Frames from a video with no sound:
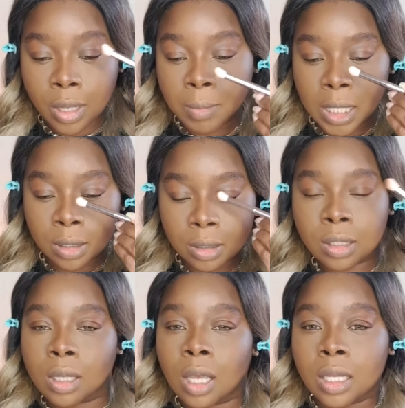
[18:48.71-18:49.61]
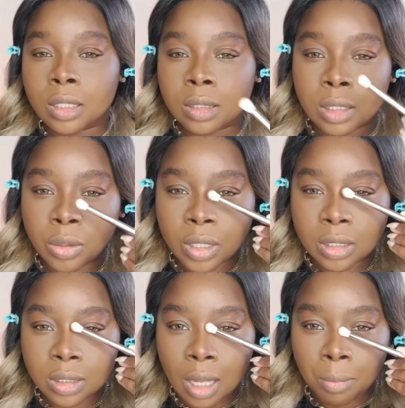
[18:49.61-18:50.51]
I mean, you can
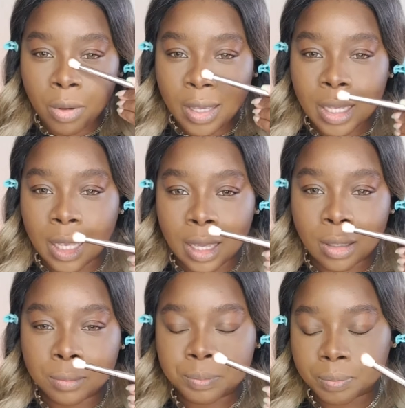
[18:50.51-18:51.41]
stop right here,